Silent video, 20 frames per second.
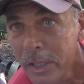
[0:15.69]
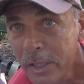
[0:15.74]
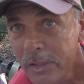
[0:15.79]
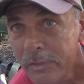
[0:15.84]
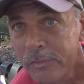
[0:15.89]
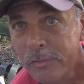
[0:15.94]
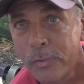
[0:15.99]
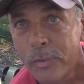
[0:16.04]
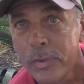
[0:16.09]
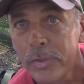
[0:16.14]
got
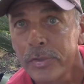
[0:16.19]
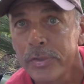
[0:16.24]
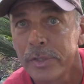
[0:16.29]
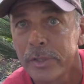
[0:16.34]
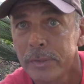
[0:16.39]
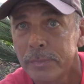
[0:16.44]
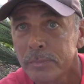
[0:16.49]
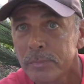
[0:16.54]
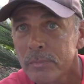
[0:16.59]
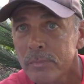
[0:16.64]
divorced.
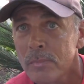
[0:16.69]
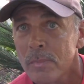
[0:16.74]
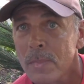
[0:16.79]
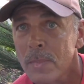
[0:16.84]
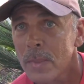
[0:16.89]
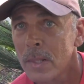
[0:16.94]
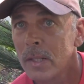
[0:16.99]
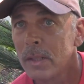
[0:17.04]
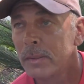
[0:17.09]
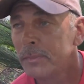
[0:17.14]
Homeless at
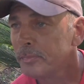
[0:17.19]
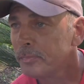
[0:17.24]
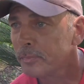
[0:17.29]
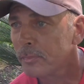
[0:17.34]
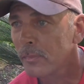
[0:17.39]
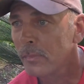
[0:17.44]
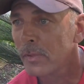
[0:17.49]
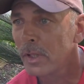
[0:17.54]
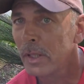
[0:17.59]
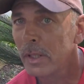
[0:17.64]
one time,
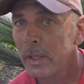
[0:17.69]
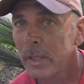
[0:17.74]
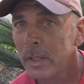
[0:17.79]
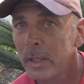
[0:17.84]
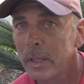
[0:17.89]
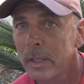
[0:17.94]
now he's helping.